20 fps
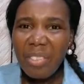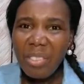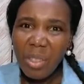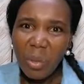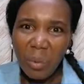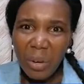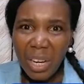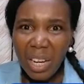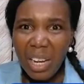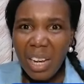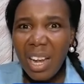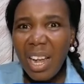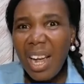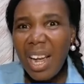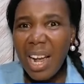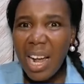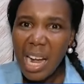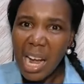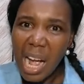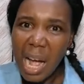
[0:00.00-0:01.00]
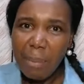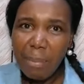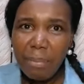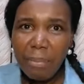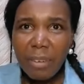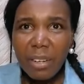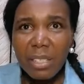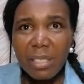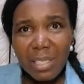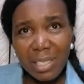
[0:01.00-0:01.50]
3
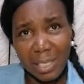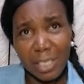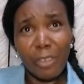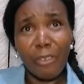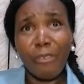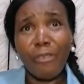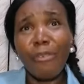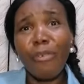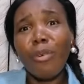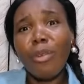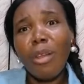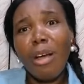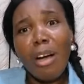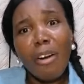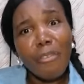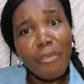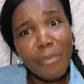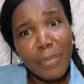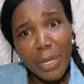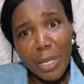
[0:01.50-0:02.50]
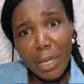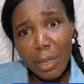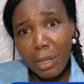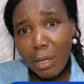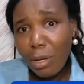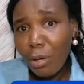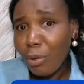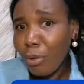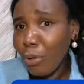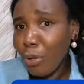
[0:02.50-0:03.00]
cups full of
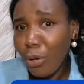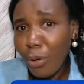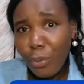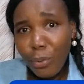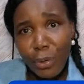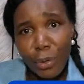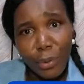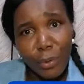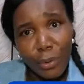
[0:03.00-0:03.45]
milk. No.